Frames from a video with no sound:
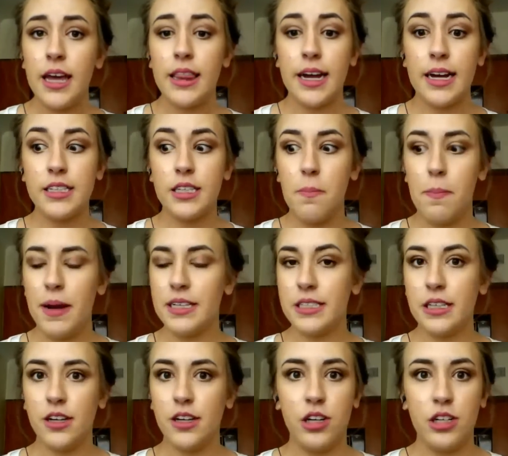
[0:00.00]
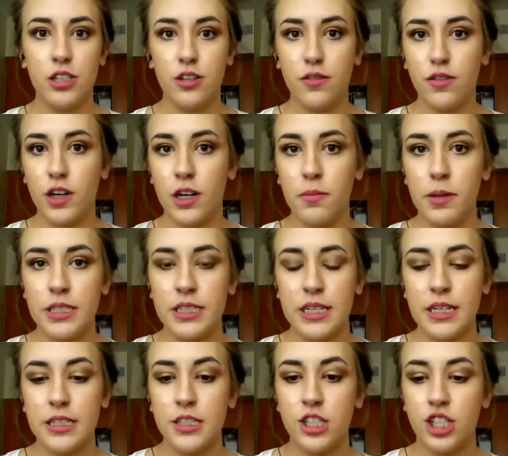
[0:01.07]
that's the best thing you can do for your
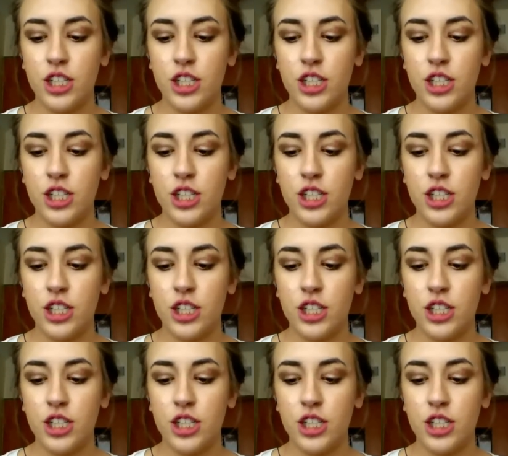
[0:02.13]
business.